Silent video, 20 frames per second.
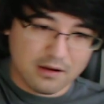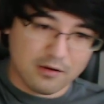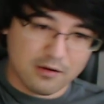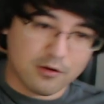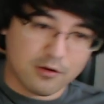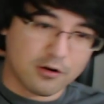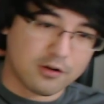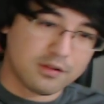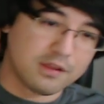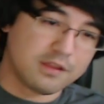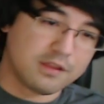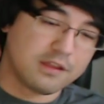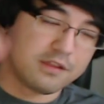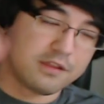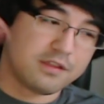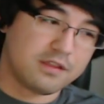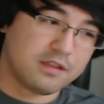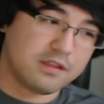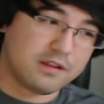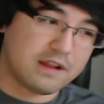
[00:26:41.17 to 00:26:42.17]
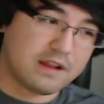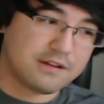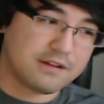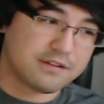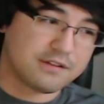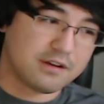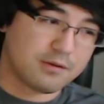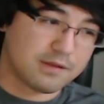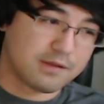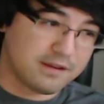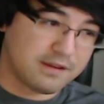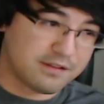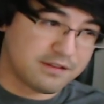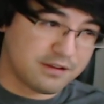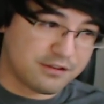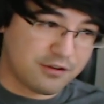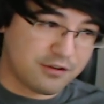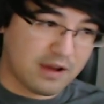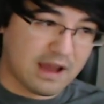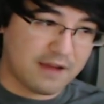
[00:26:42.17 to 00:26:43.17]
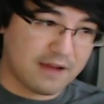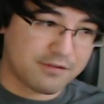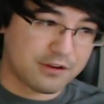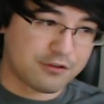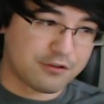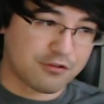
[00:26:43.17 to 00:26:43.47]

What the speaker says: or the downside with this is you have to